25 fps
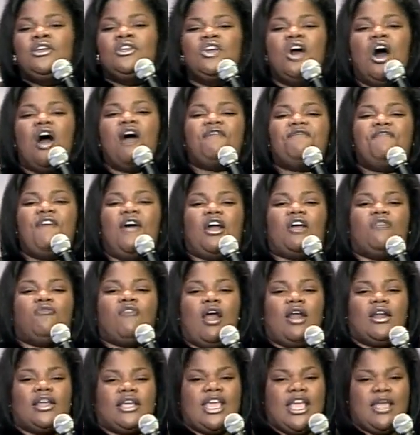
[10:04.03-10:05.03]
Y'all fuck
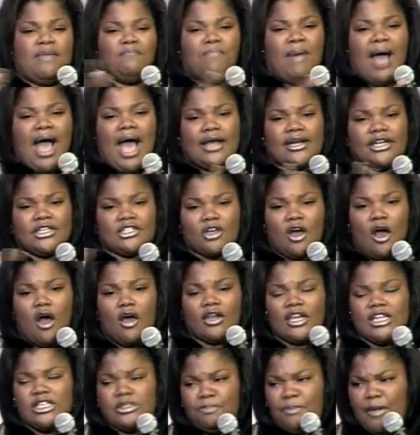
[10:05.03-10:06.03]
around and keep buying into
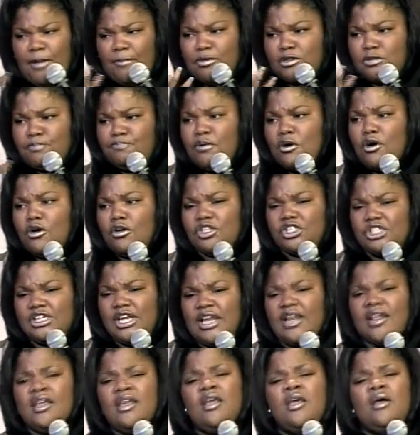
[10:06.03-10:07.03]
all these people's
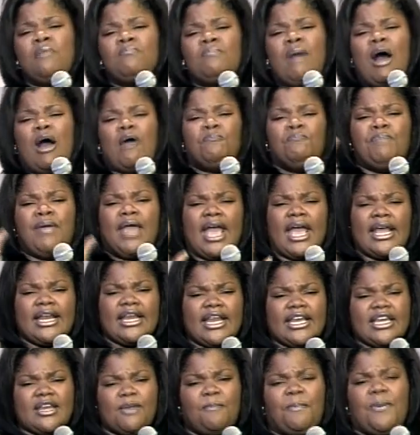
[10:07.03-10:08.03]
bullshit about
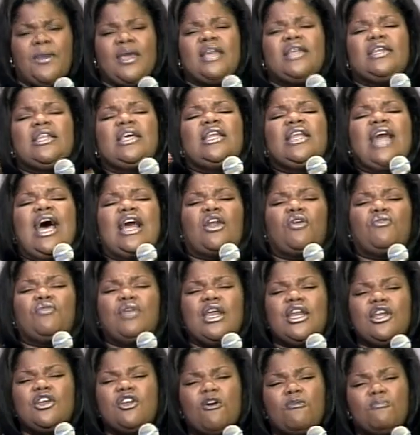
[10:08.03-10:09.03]
being independent. I don't
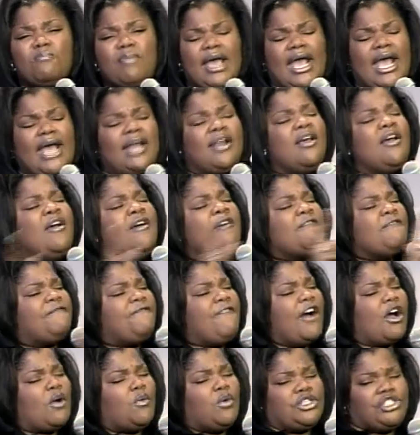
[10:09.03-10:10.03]
need no man.
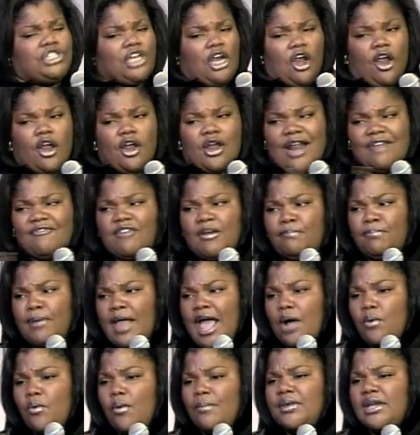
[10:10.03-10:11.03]
Fuck what you heard. Every
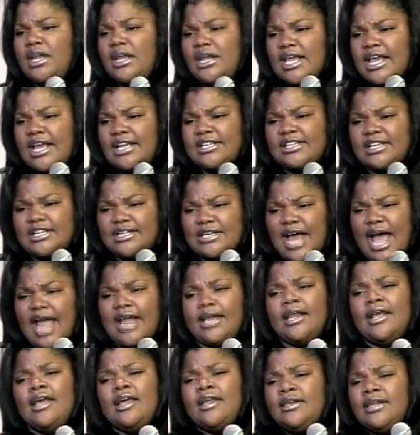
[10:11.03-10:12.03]
black woman in here
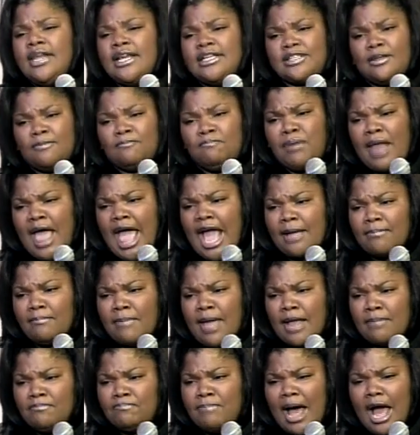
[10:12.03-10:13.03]
tonight needs a black
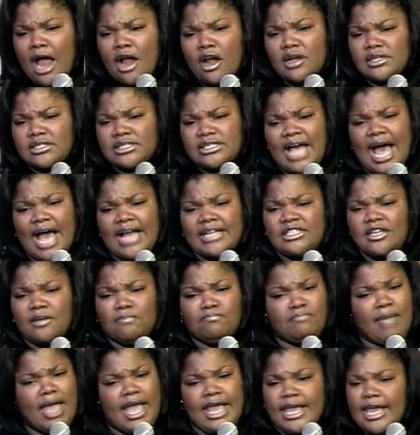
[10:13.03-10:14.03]
man by her side
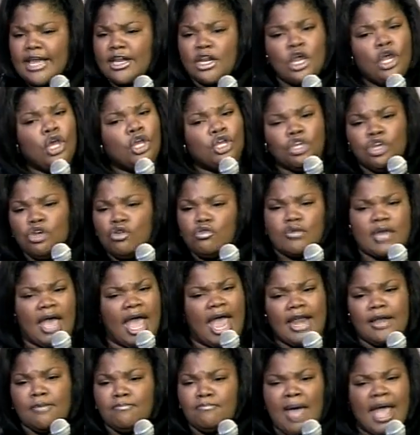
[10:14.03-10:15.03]
to make it. You
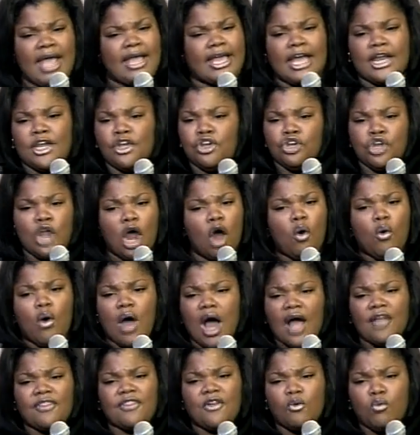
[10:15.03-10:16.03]
can't make it no
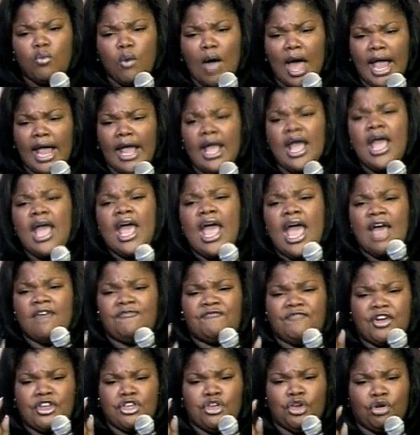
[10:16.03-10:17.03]
other way.
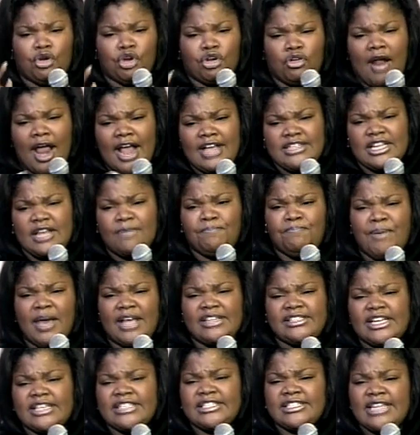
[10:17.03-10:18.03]
And for you crazy
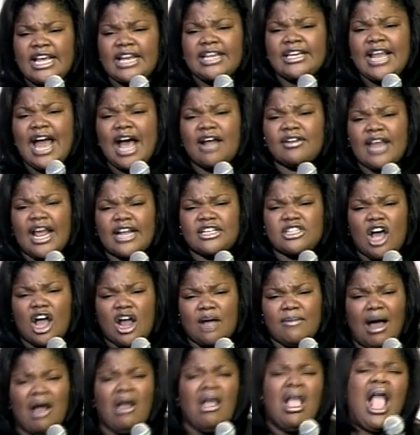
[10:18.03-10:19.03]
bitches sitting out there
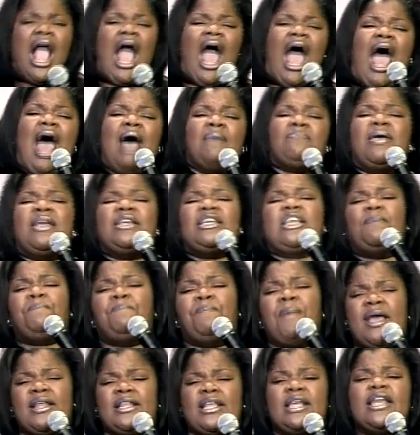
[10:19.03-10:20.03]
talking about, I'm
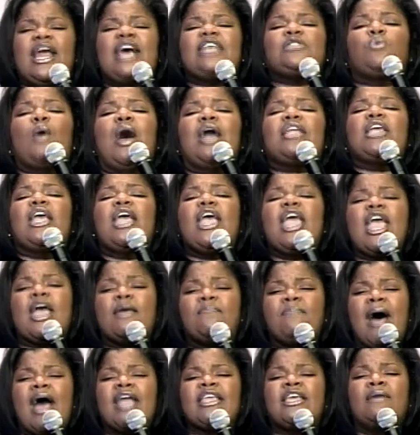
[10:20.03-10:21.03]
independent. That's why you're
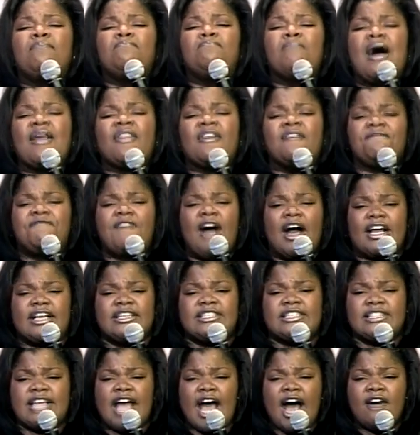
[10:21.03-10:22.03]
here by your
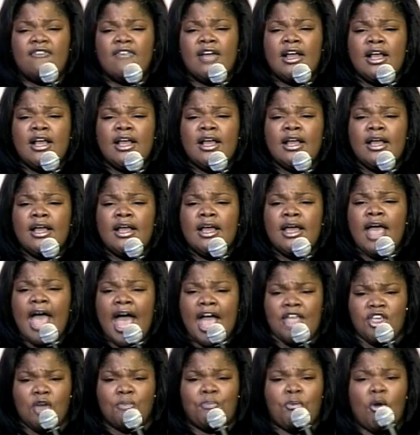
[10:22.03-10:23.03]
motherfucking self.
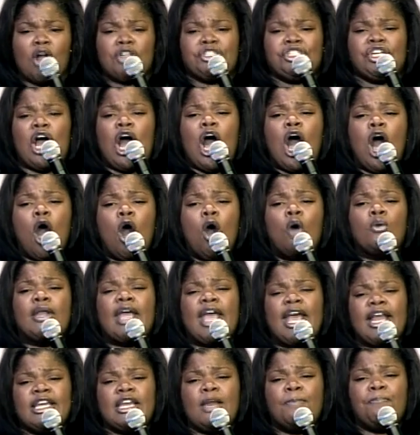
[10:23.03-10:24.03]
And you brought your own
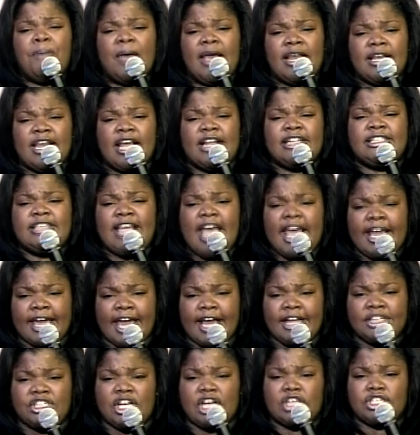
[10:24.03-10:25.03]
independent
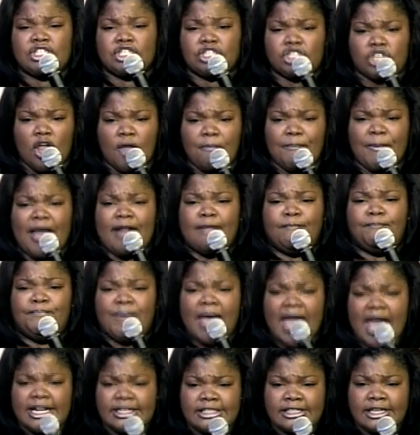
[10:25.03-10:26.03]
ticket, you stupid
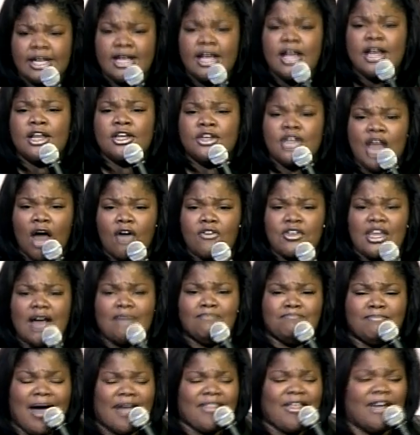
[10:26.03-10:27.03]
bitch. Know
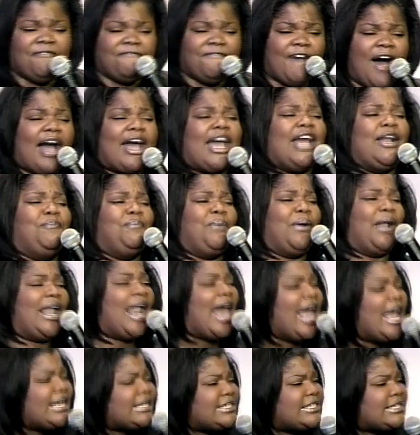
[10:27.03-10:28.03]
your motherfucking
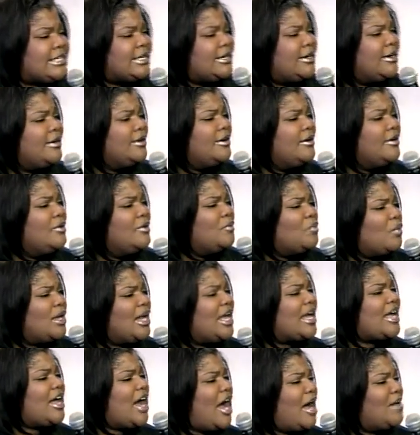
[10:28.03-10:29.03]
place
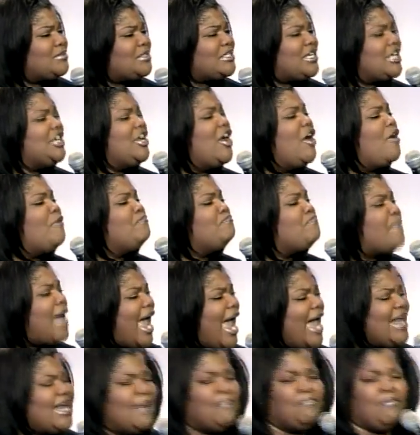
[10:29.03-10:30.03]
when it comes to your
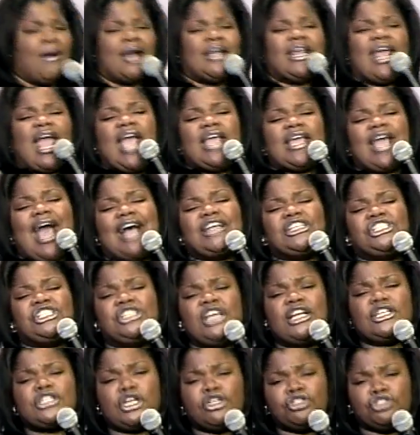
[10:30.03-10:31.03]
man. And money ain't got
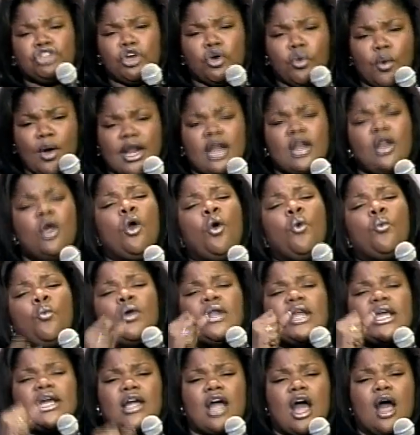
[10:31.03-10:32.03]
shit to do with it
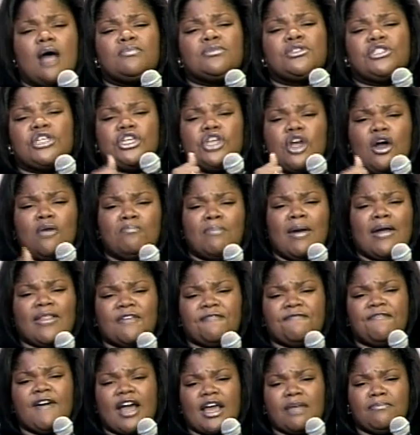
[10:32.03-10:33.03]
when it comes to your
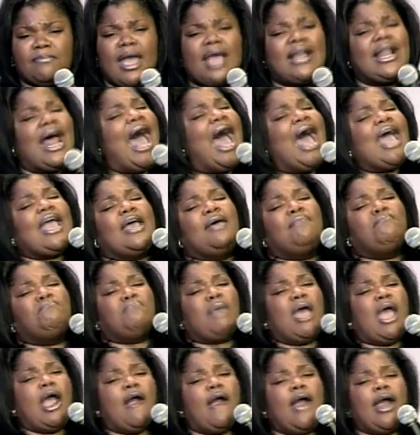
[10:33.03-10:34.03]
motherfucking man. I
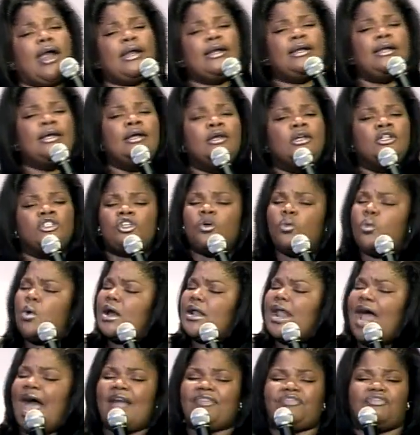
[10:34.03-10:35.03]
am married to
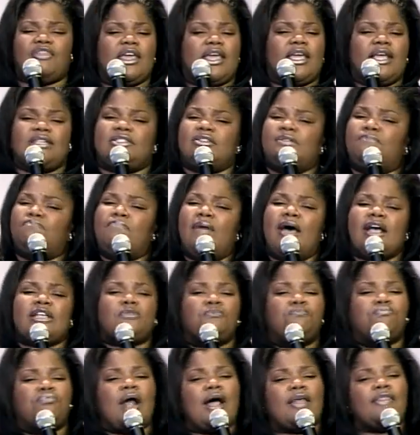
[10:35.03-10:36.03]
what I think is the
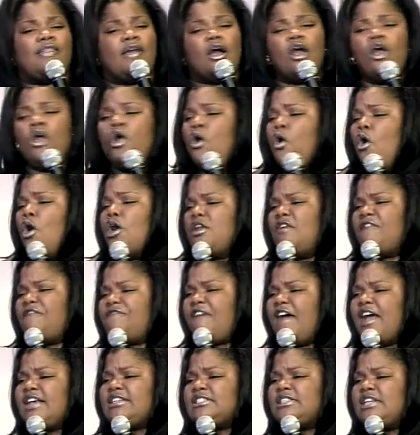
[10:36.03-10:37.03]
best brother on the
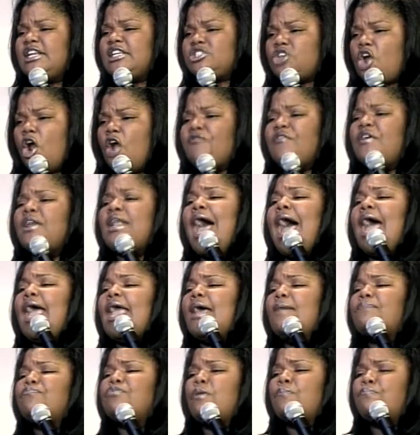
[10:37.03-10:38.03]
face of this earth, and I
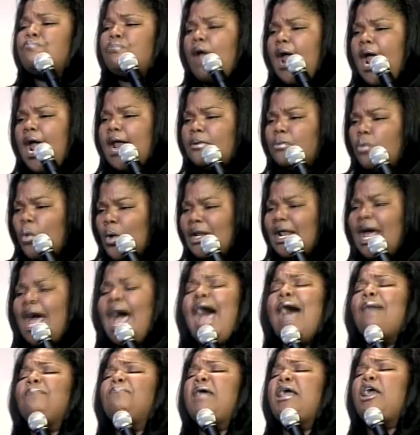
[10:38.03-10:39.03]
am the breadwinner.
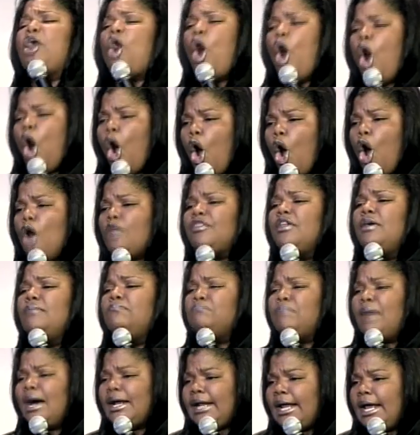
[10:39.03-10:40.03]
I make all the
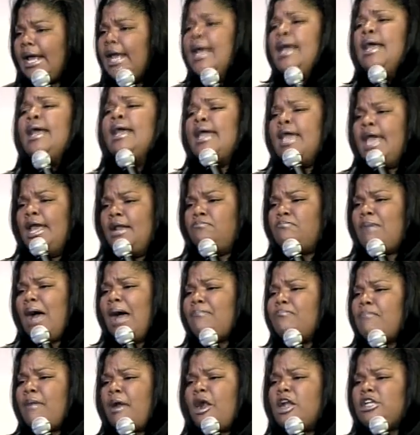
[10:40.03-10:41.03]
money in
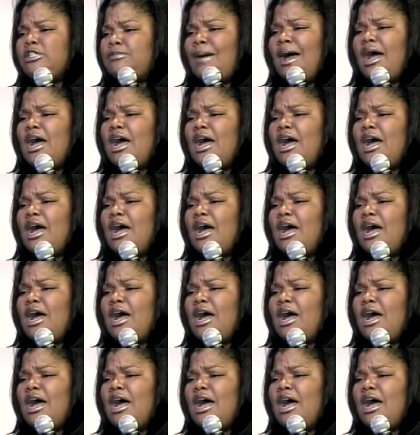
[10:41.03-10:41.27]
my marriage.